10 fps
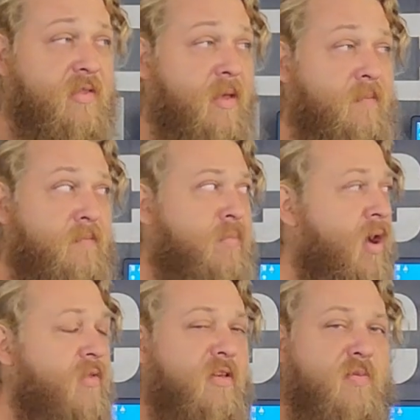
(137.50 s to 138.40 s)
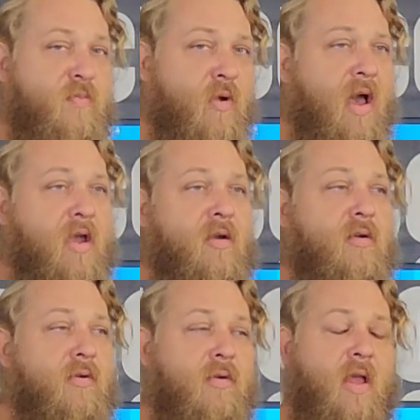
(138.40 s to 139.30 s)
that bought this
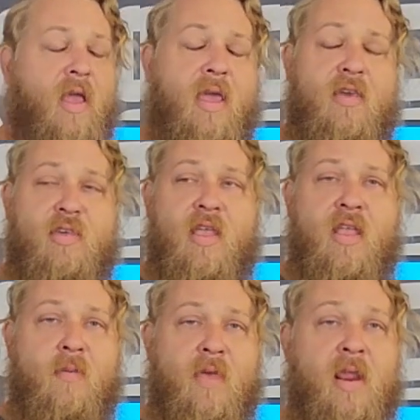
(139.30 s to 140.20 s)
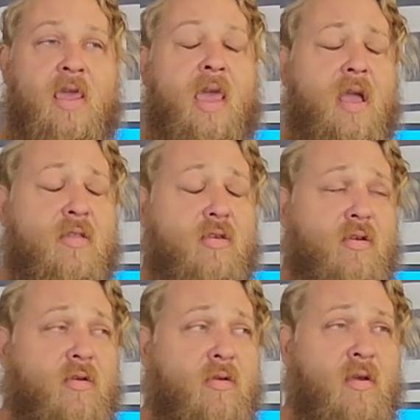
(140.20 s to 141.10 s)
prior, I guess, ended up getting
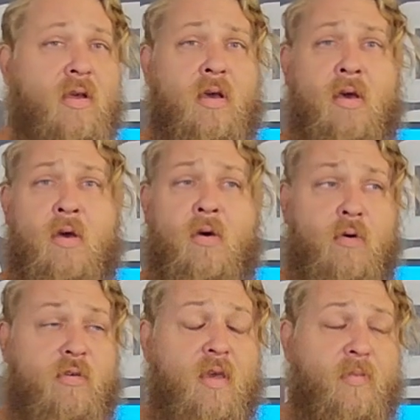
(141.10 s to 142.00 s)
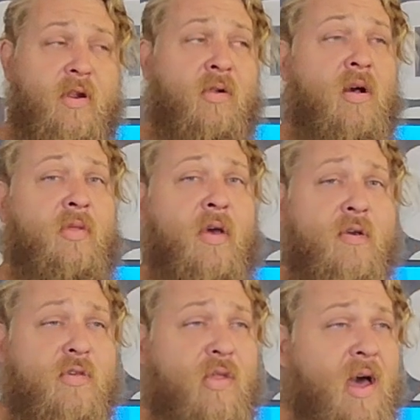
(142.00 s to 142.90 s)
cancer or something along
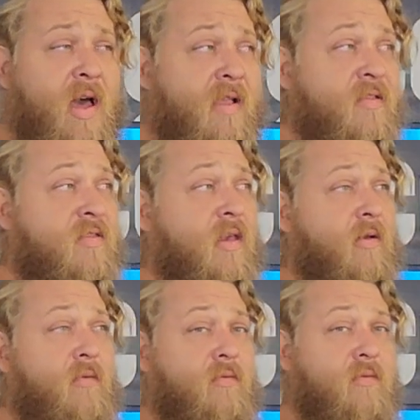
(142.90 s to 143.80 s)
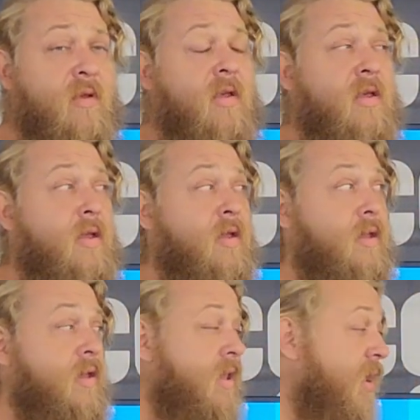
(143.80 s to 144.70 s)
those lines. So
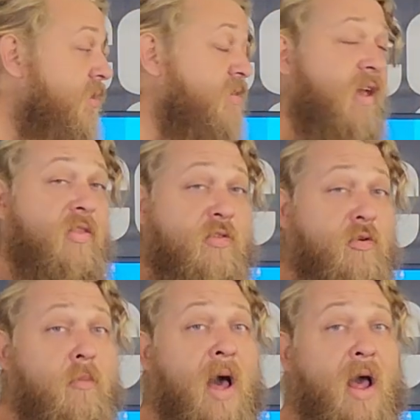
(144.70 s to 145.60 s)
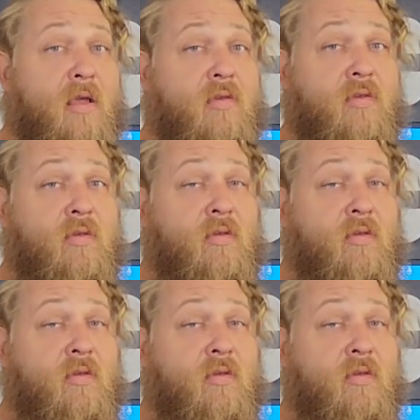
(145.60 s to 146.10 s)
he had to sell the toolbox.